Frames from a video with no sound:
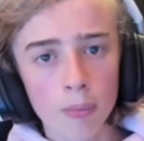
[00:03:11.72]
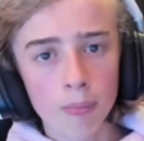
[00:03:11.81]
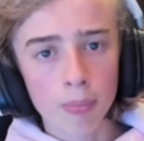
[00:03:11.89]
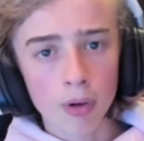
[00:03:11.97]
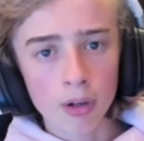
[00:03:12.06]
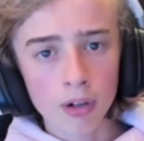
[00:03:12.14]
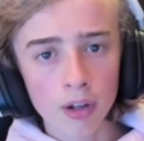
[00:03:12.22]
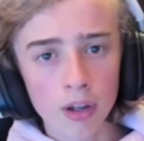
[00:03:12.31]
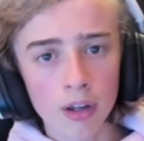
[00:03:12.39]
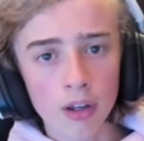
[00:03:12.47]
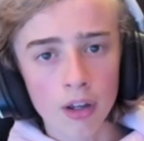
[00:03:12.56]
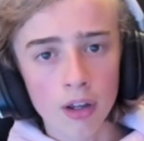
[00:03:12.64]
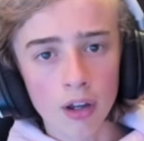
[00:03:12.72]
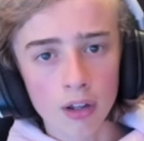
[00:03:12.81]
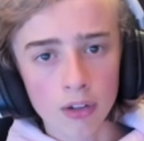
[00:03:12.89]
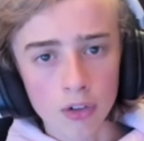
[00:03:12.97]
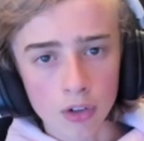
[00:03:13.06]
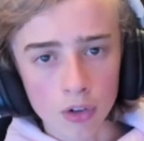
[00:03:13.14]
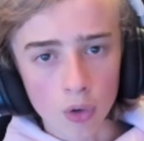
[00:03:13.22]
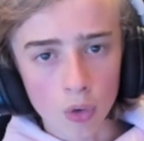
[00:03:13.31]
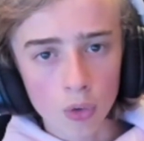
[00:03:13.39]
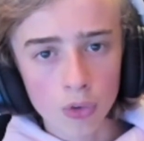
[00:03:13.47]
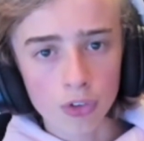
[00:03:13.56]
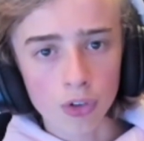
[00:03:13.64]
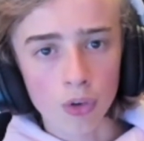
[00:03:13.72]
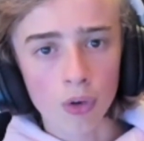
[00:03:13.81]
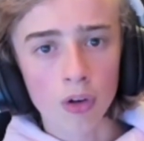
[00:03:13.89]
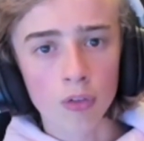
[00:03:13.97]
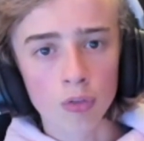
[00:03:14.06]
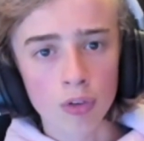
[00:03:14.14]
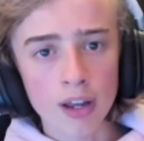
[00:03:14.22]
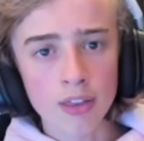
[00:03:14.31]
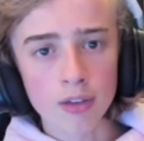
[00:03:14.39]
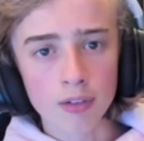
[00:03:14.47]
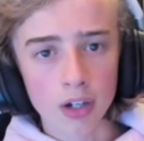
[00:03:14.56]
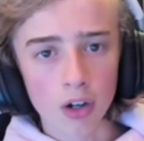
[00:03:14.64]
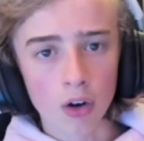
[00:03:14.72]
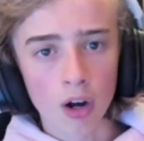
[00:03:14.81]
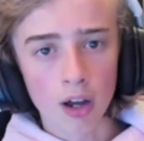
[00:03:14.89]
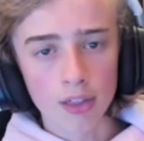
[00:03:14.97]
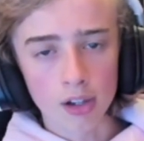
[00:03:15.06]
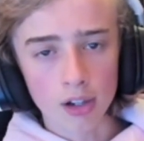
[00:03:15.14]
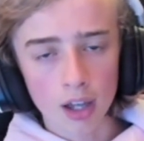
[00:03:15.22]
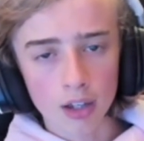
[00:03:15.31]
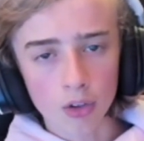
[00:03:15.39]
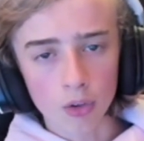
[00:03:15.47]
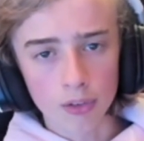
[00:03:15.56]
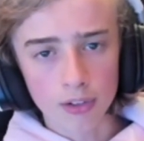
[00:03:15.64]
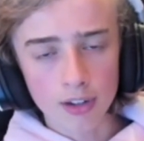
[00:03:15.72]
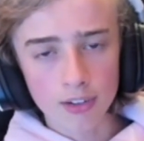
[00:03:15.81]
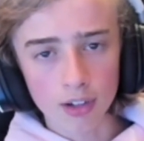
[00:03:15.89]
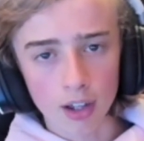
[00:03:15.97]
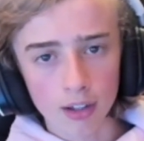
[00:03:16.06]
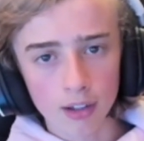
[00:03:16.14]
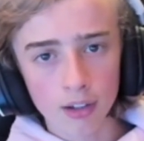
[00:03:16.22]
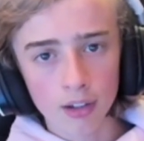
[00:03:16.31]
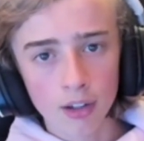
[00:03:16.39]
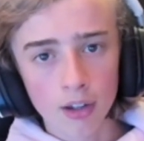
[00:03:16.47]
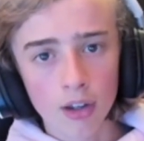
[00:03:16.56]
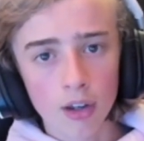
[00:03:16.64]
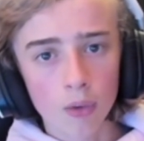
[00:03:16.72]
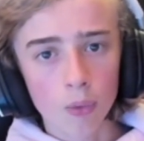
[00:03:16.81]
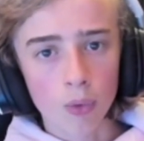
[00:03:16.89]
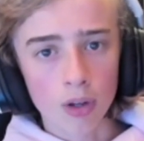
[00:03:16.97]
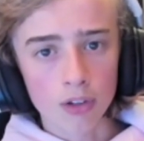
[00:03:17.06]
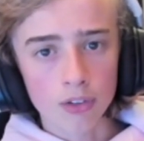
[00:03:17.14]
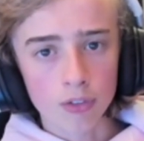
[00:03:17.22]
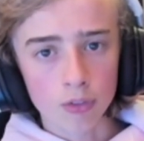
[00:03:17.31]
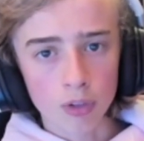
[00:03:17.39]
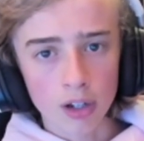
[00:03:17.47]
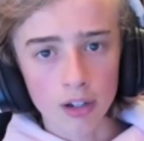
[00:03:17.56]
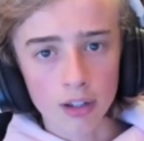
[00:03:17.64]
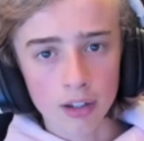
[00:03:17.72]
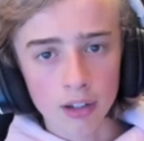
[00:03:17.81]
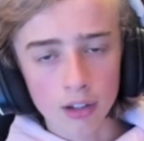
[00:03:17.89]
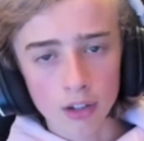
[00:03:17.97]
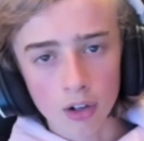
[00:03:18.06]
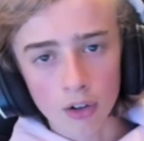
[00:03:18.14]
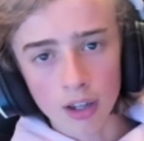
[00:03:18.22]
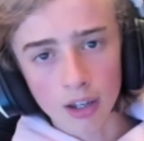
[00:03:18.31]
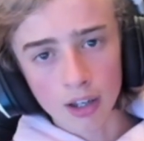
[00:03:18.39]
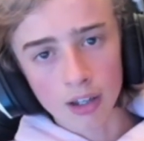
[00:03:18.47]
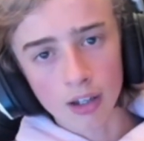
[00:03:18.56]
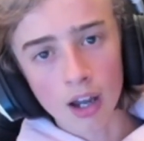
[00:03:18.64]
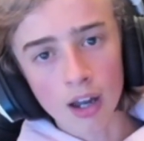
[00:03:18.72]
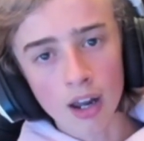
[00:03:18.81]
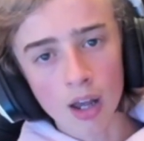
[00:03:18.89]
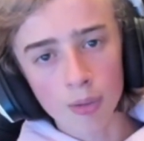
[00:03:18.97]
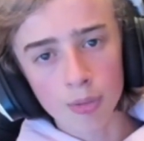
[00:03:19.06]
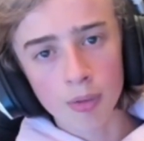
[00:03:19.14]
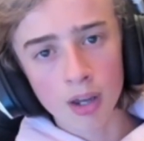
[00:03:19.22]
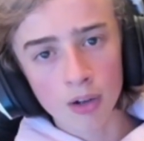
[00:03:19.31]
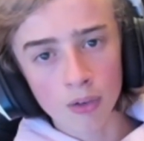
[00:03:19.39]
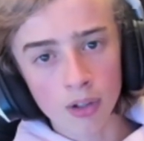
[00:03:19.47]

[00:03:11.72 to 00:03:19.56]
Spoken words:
But you can also rate the video, either like or dislike, which really, you know, it kind of helps me out.